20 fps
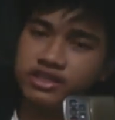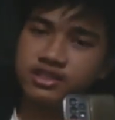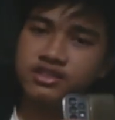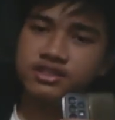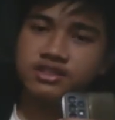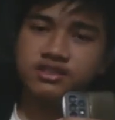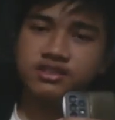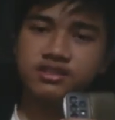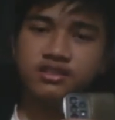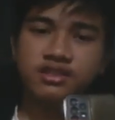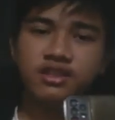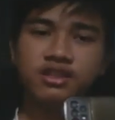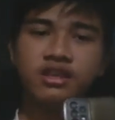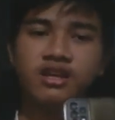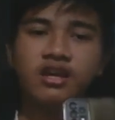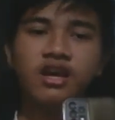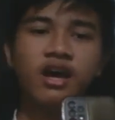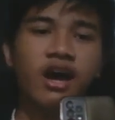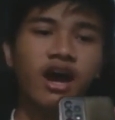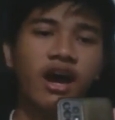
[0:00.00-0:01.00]
it,
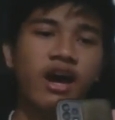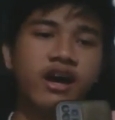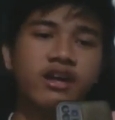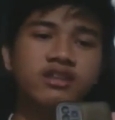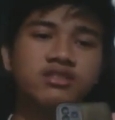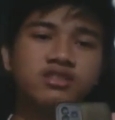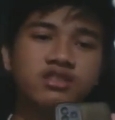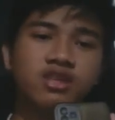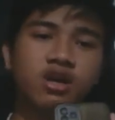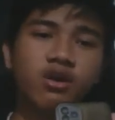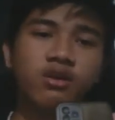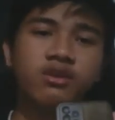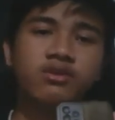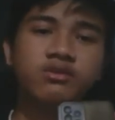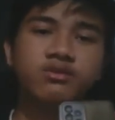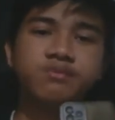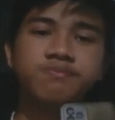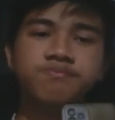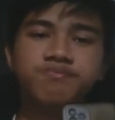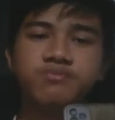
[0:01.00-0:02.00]
I
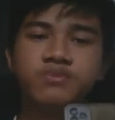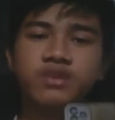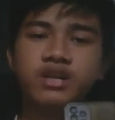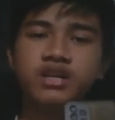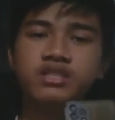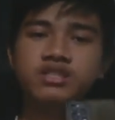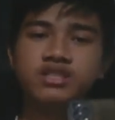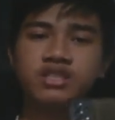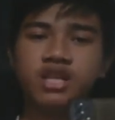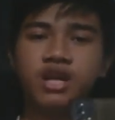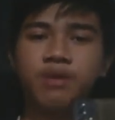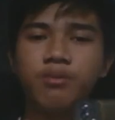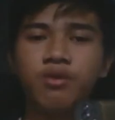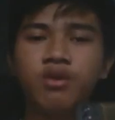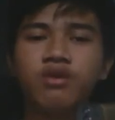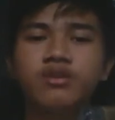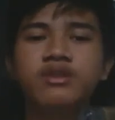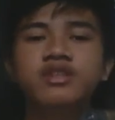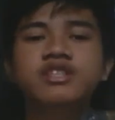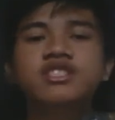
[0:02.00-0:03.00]
thought
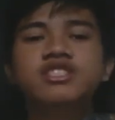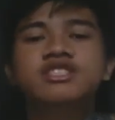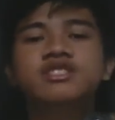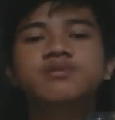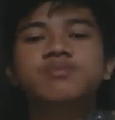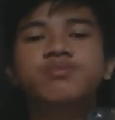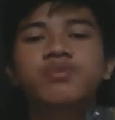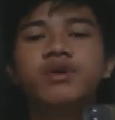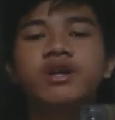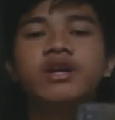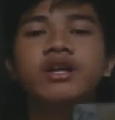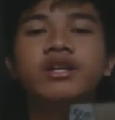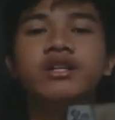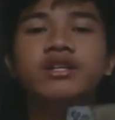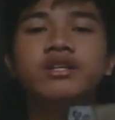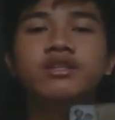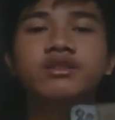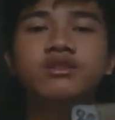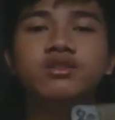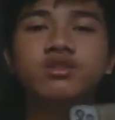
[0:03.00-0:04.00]
some only
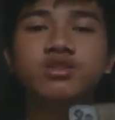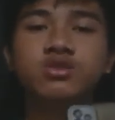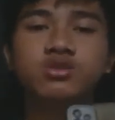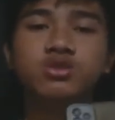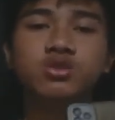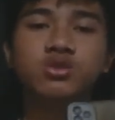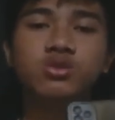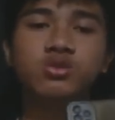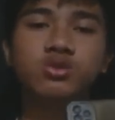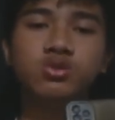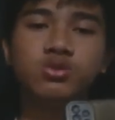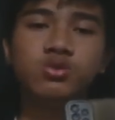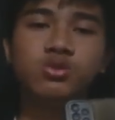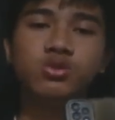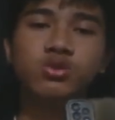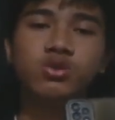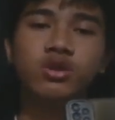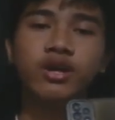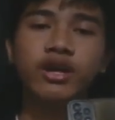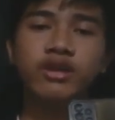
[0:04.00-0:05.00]
spread
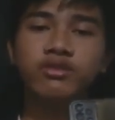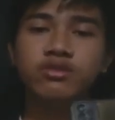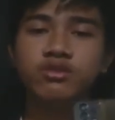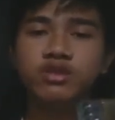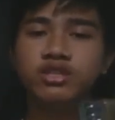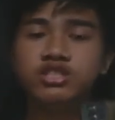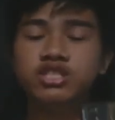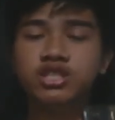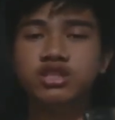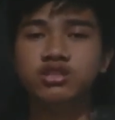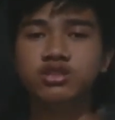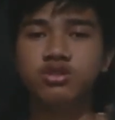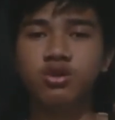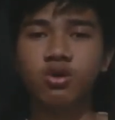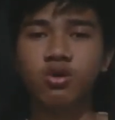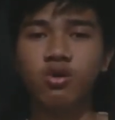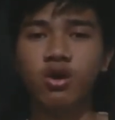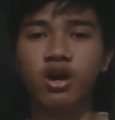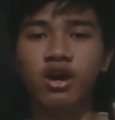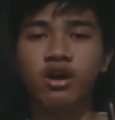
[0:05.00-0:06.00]
to
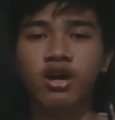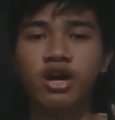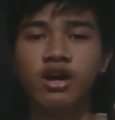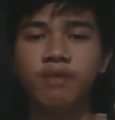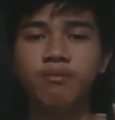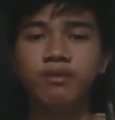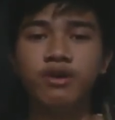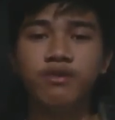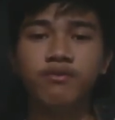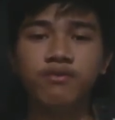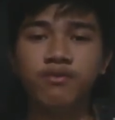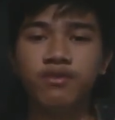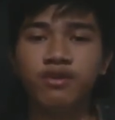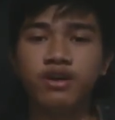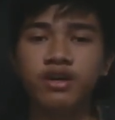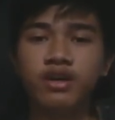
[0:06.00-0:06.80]
Indonesian or Arab